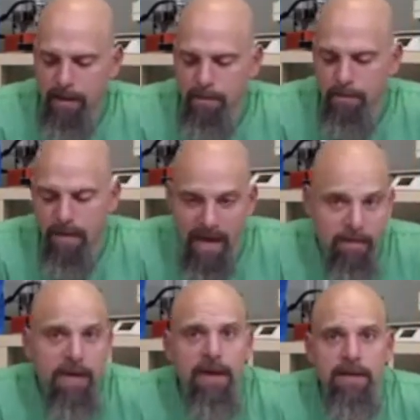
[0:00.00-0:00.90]

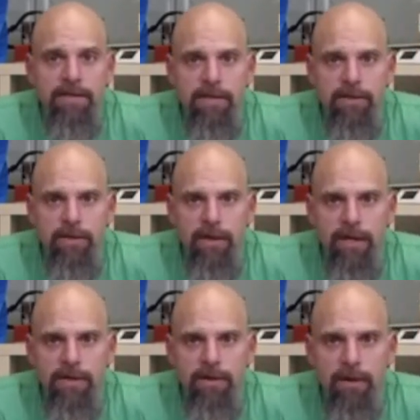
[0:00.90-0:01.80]
maybe it's a tuning
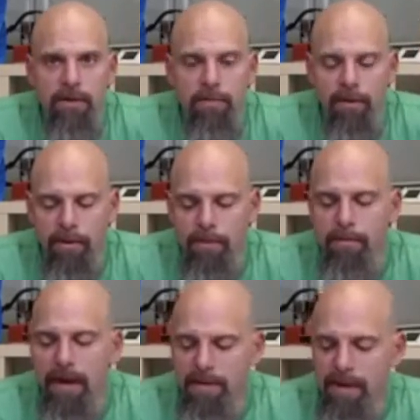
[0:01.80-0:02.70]
issue on your printer.
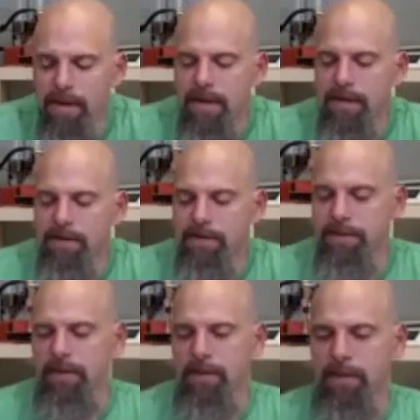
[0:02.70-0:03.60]
Maybe
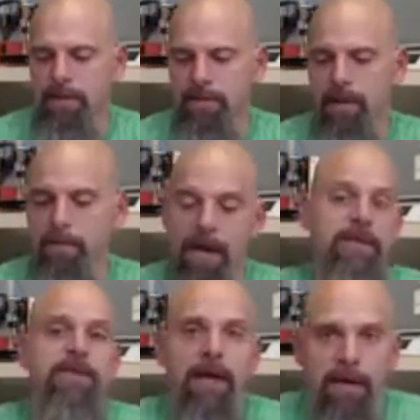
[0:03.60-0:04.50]
it's a bad
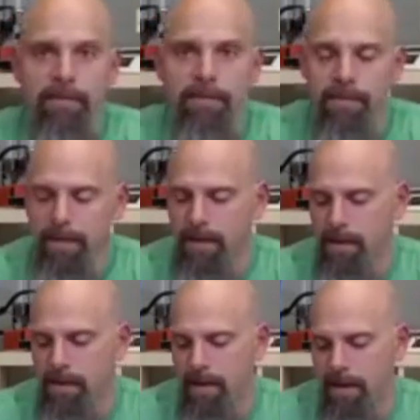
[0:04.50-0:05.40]
design
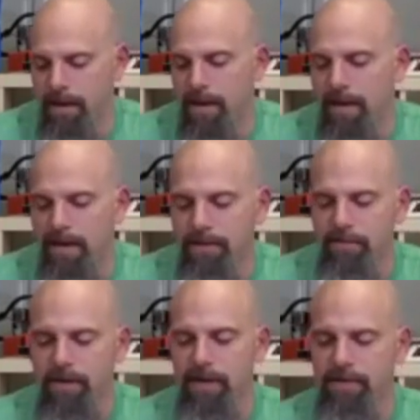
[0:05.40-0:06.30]
uh, that I need to
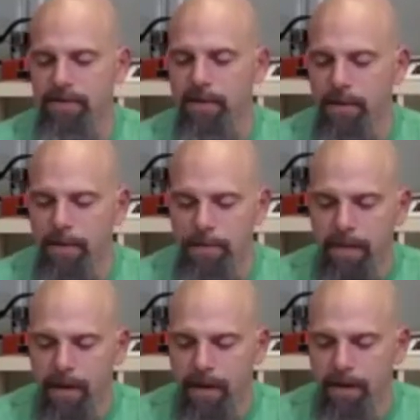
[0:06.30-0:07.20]
fix.
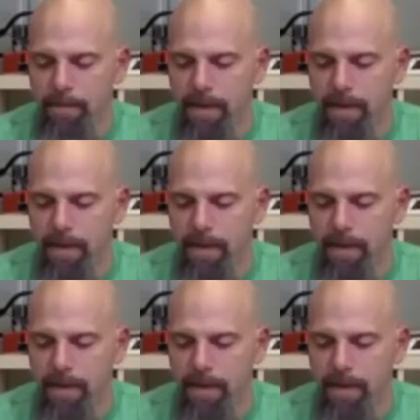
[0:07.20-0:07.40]
Um,